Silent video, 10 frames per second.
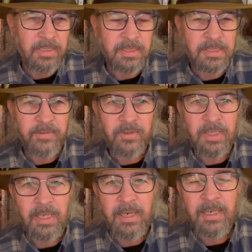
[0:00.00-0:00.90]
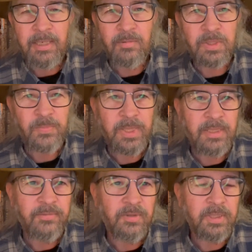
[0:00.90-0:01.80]
and 79,
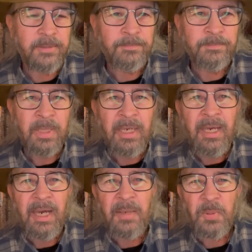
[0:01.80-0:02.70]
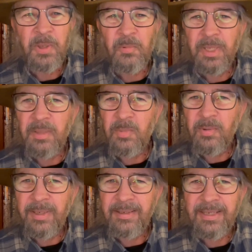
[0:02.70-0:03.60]
respectively. I probably read them
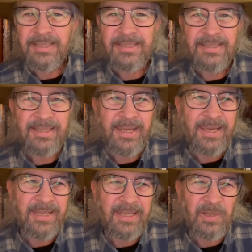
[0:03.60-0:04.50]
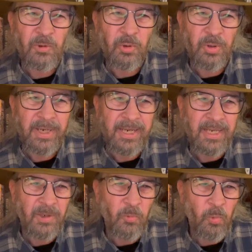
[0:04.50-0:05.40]
around 1980 or
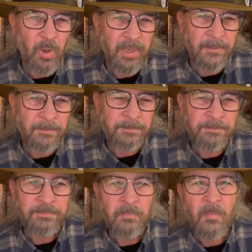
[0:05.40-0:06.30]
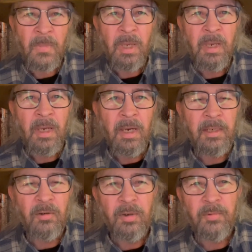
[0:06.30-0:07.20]
81. I
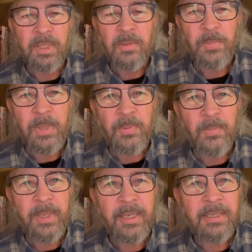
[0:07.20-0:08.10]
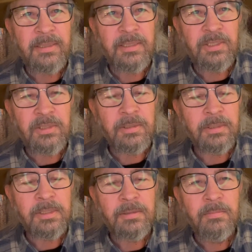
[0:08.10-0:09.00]
know I read the paperback editions,